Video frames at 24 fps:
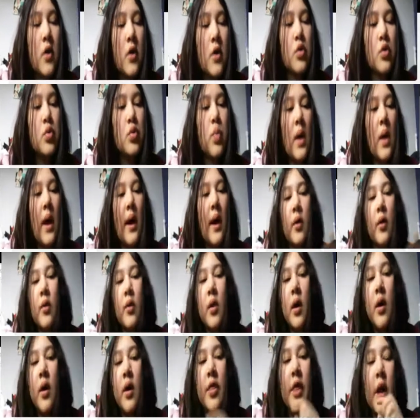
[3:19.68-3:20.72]
goes
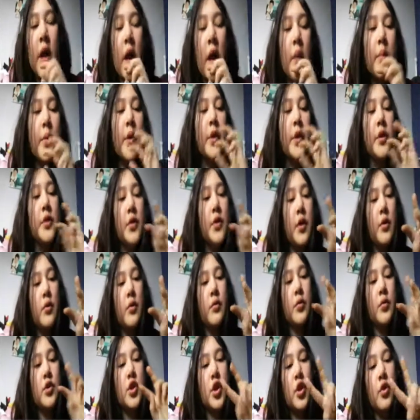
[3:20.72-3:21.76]
well, I think I'm gonna
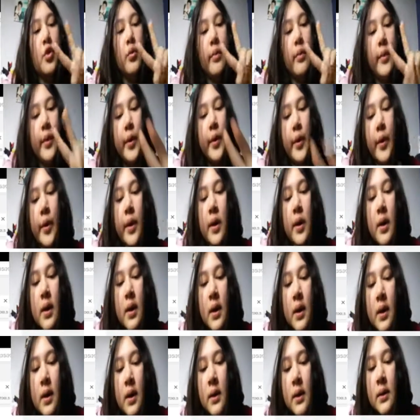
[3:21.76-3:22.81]
do two more.
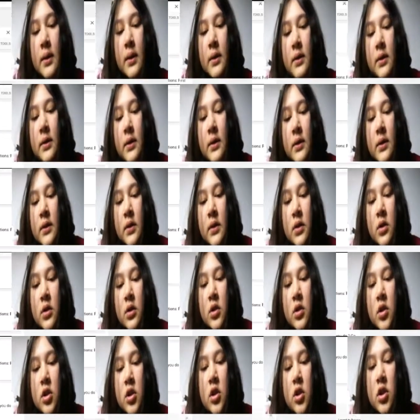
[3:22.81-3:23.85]

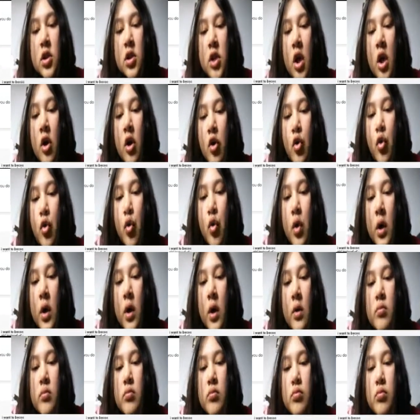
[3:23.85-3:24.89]
So,
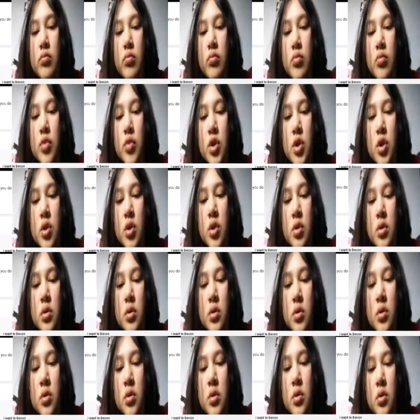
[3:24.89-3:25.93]

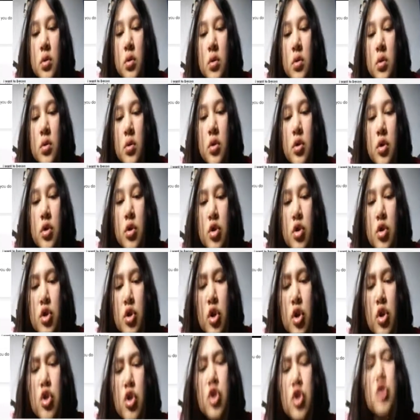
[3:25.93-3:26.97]
um,
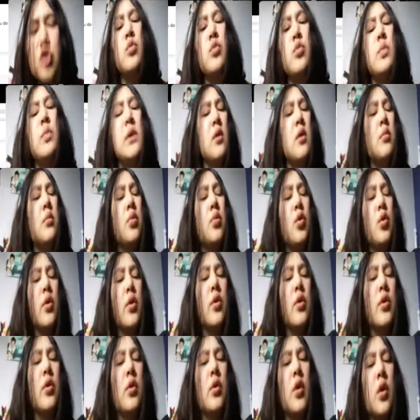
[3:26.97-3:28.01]
should you be a boy
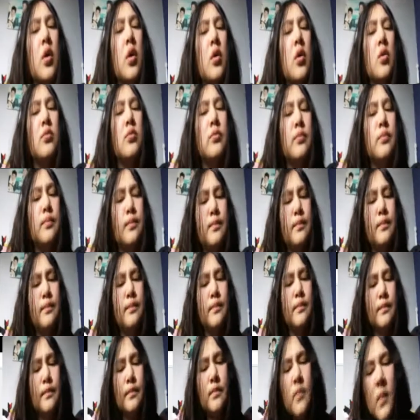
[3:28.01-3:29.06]
or girl?
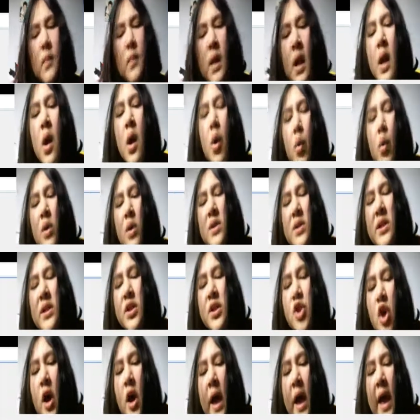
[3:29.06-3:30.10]
What is
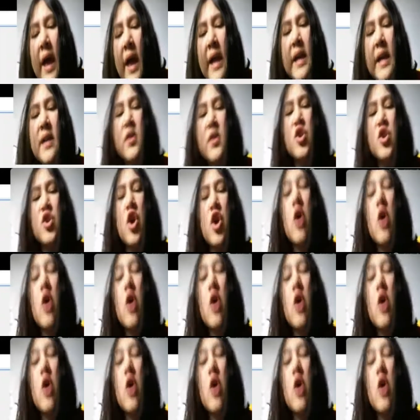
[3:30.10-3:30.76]
your age?